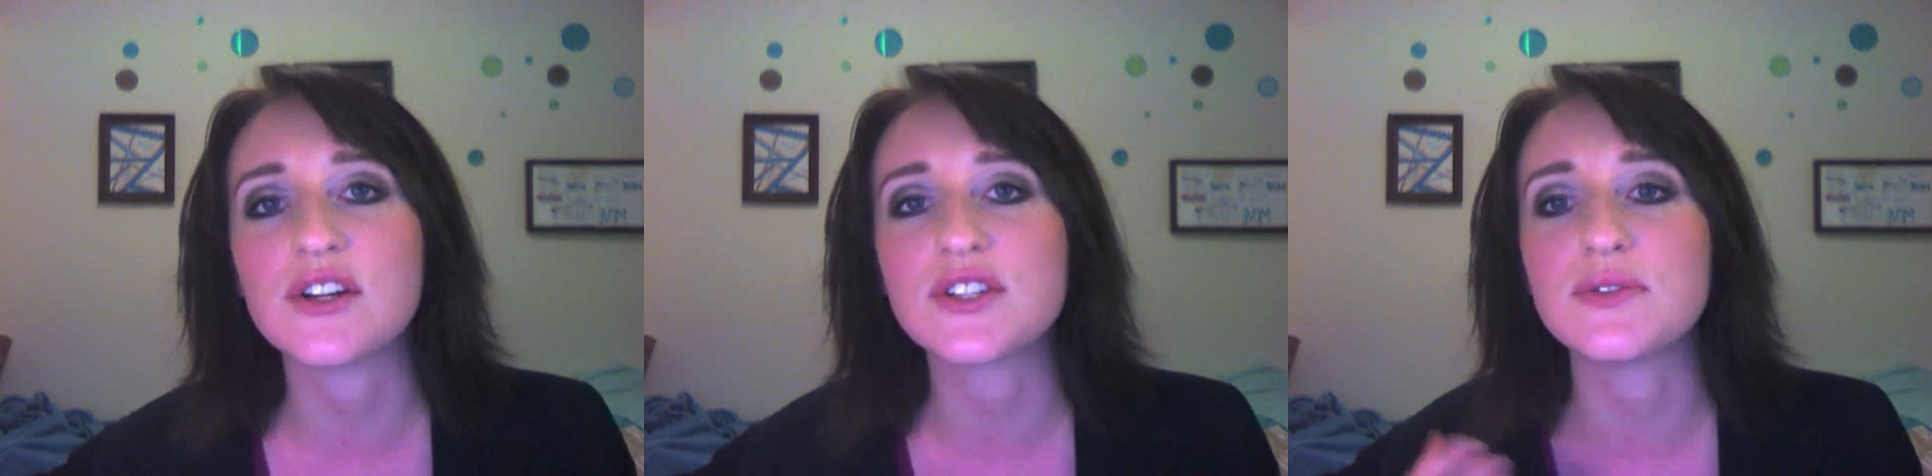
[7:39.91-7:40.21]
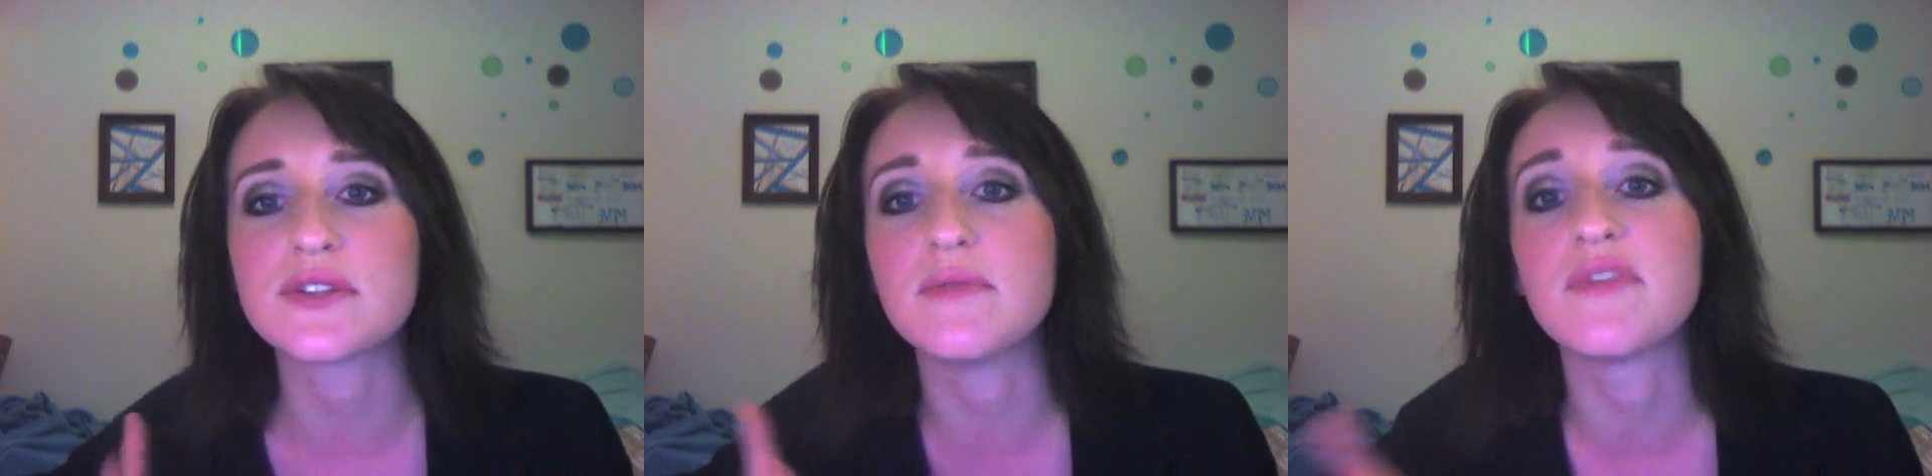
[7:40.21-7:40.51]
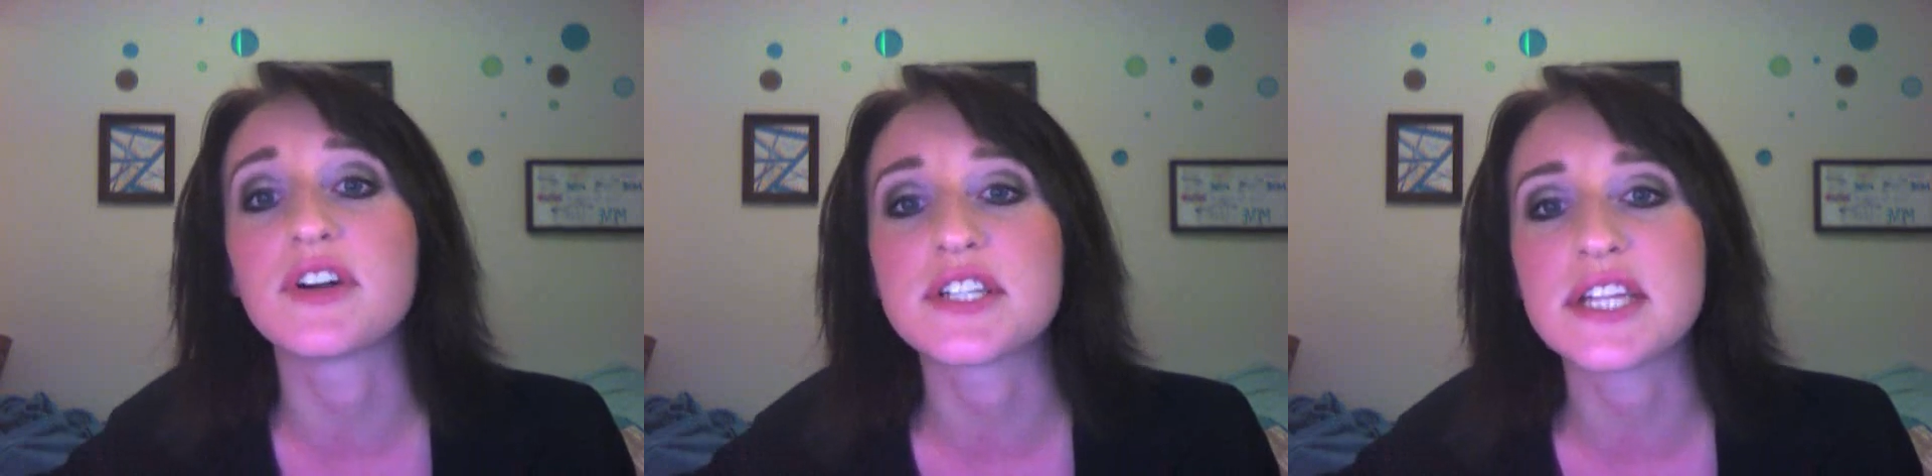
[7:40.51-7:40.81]
also
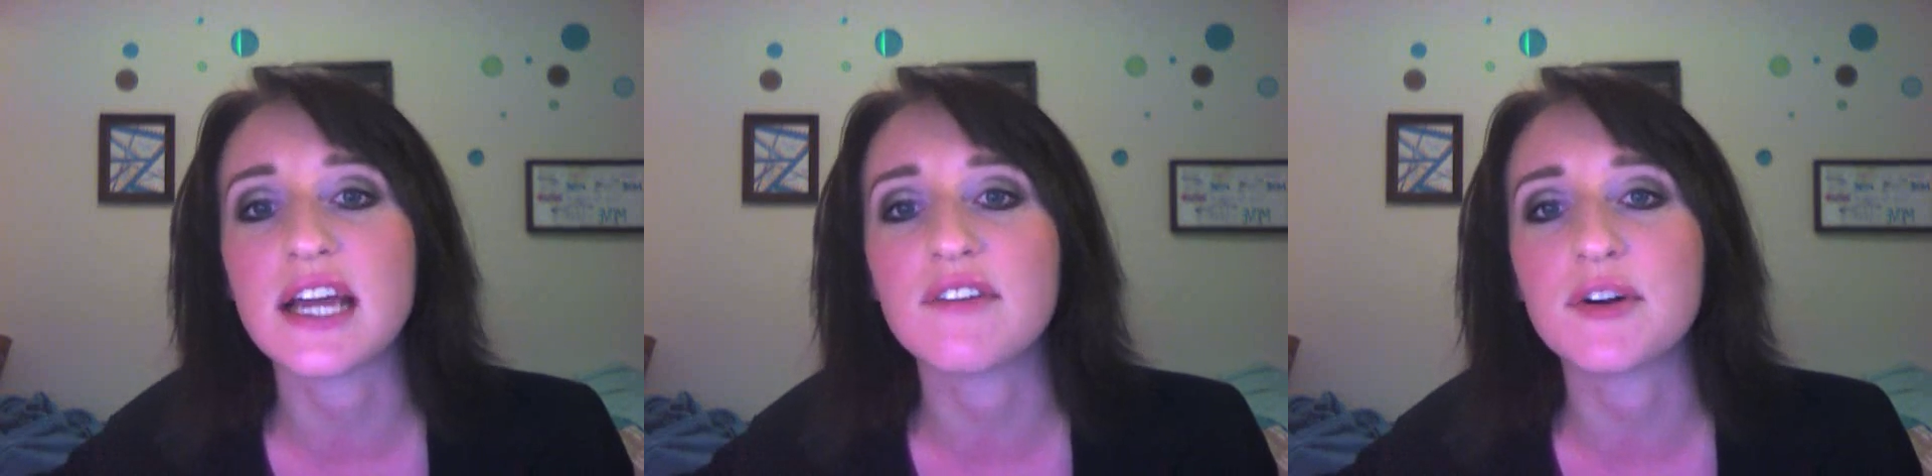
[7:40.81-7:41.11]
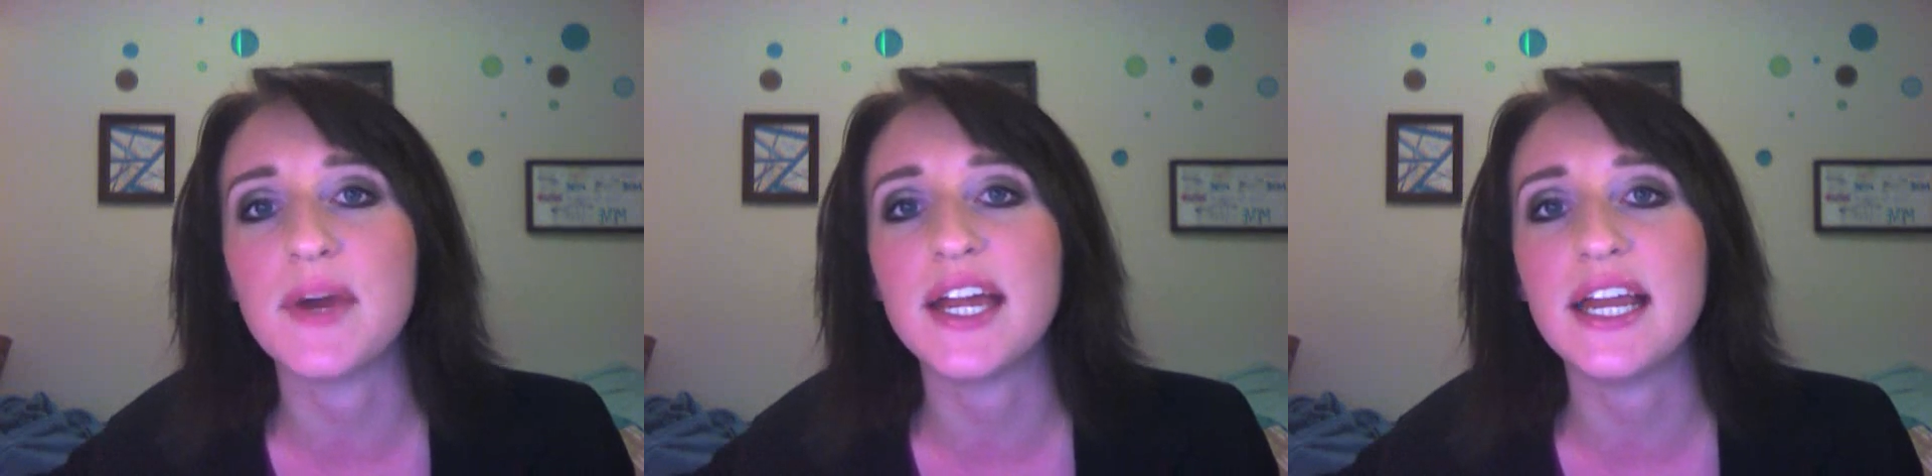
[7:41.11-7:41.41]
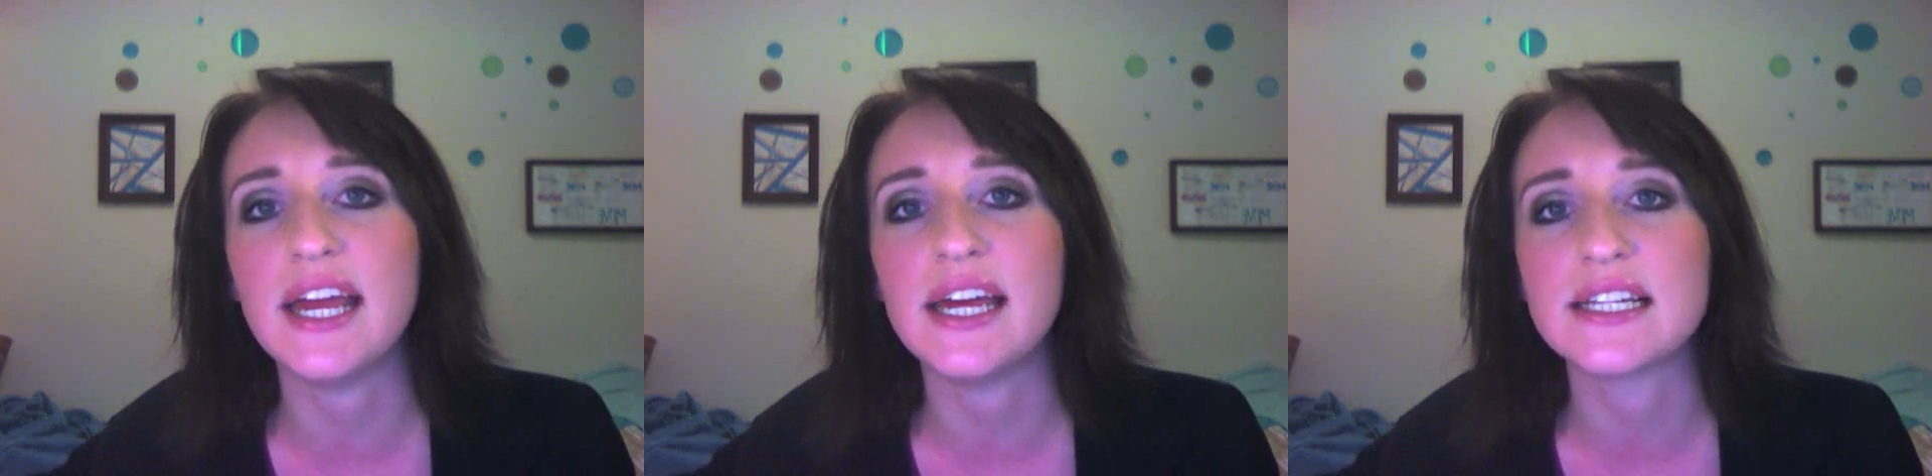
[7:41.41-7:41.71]
subverts the government,
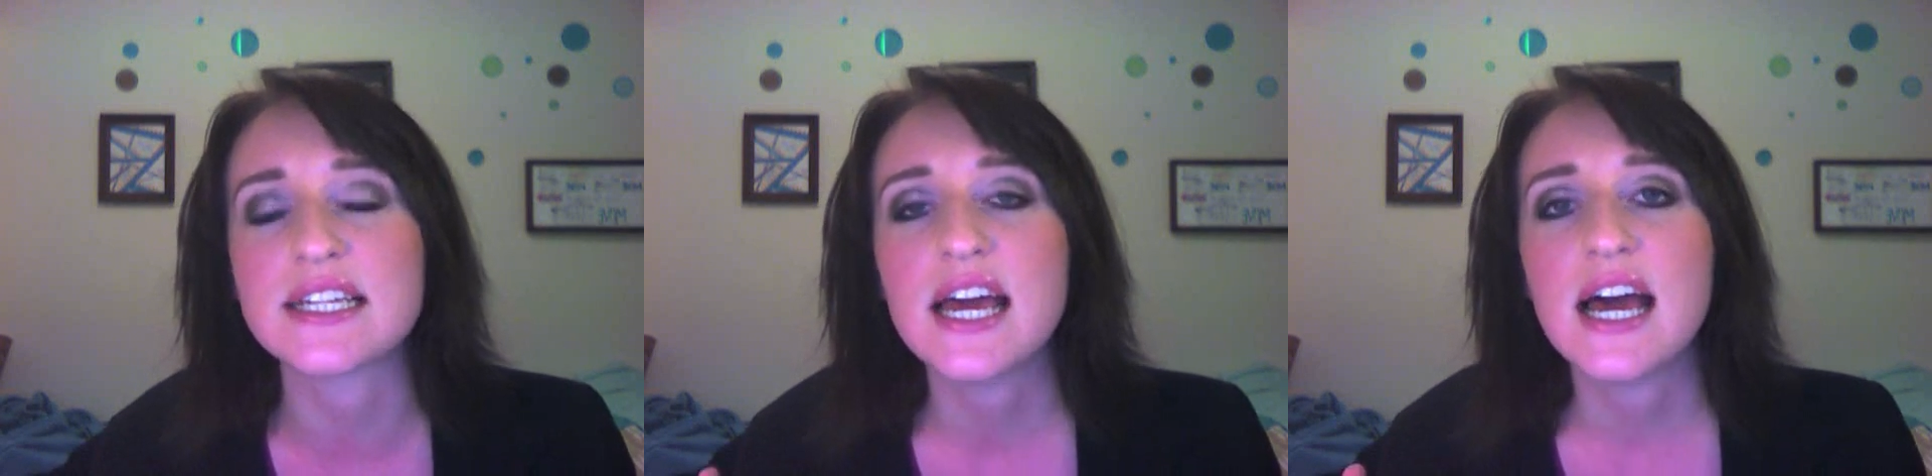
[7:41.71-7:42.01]
and